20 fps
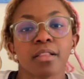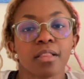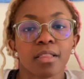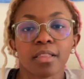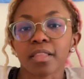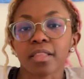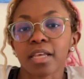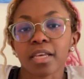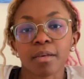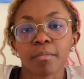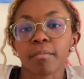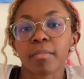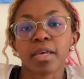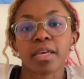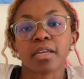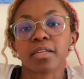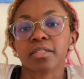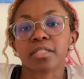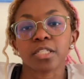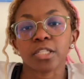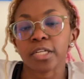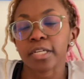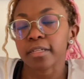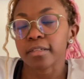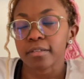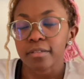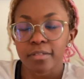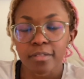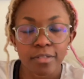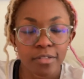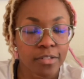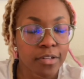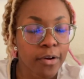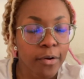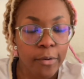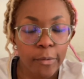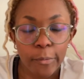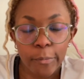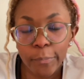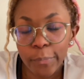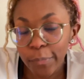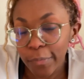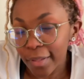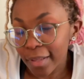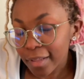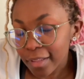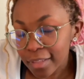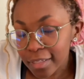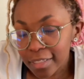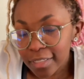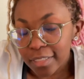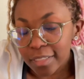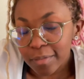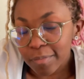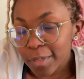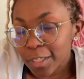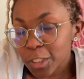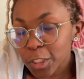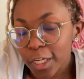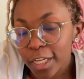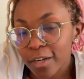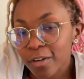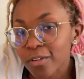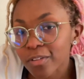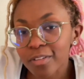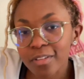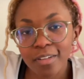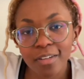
like making shit. So this is my channel.